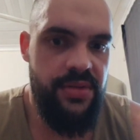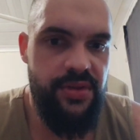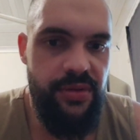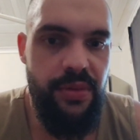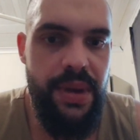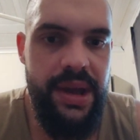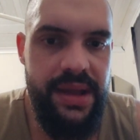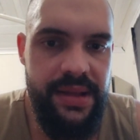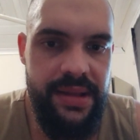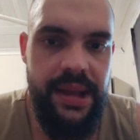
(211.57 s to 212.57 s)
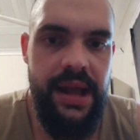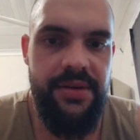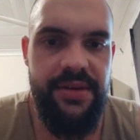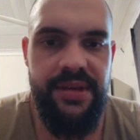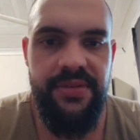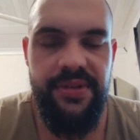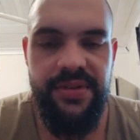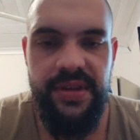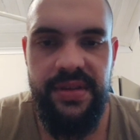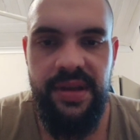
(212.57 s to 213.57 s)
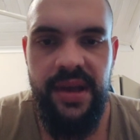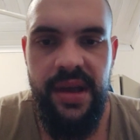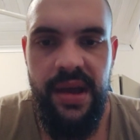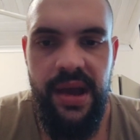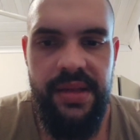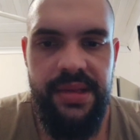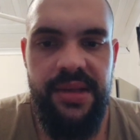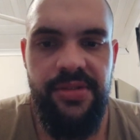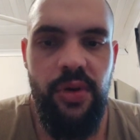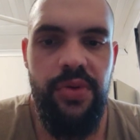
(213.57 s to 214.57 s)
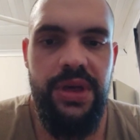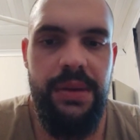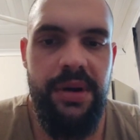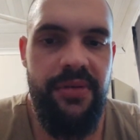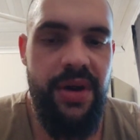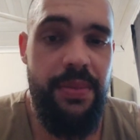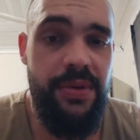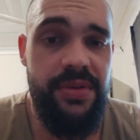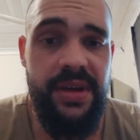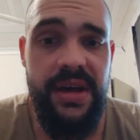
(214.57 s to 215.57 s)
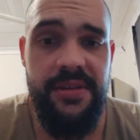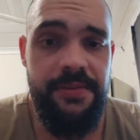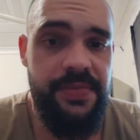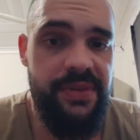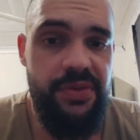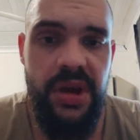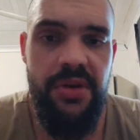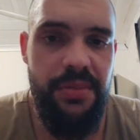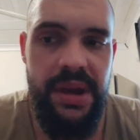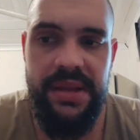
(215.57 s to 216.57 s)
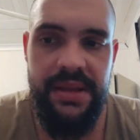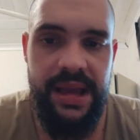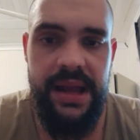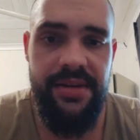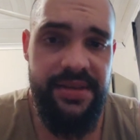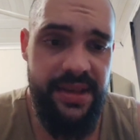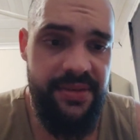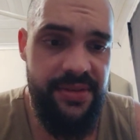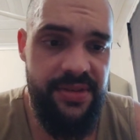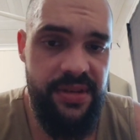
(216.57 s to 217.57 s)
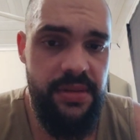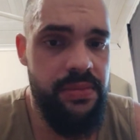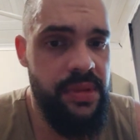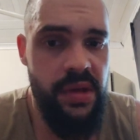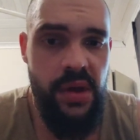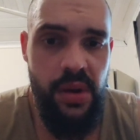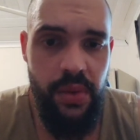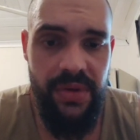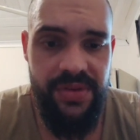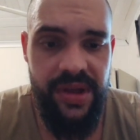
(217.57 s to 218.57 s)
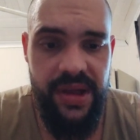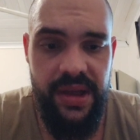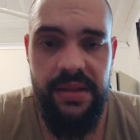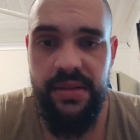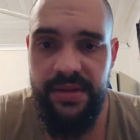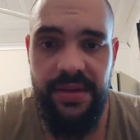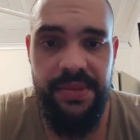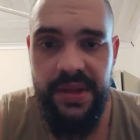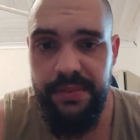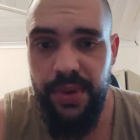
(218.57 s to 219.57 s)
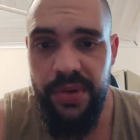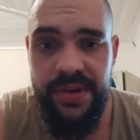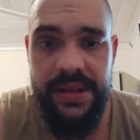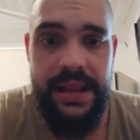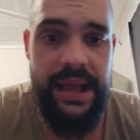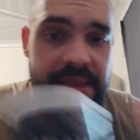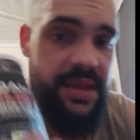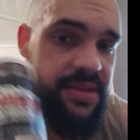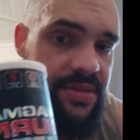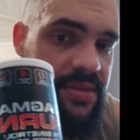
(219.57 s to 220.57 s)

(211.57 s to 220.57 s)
to remain in a calorie deficit. And that's the whole thing about fat burners, guys. If you can remain in a calorie deficit whilst taking something potent like this,